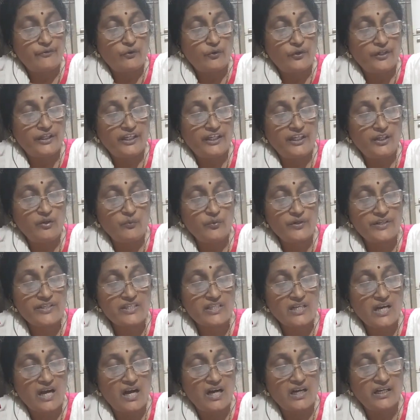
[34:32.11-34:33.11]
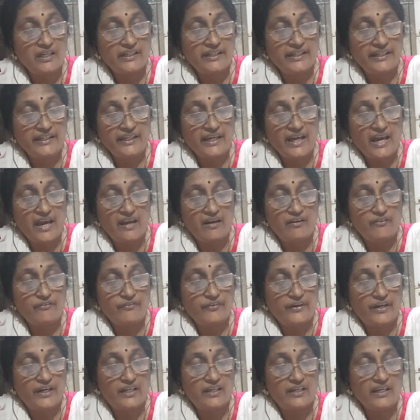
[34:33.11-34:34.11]
for he was hungry and
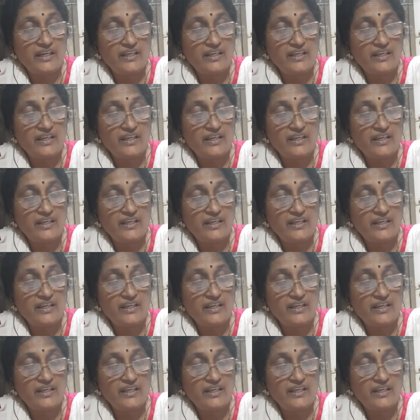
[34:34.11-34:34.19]
faint.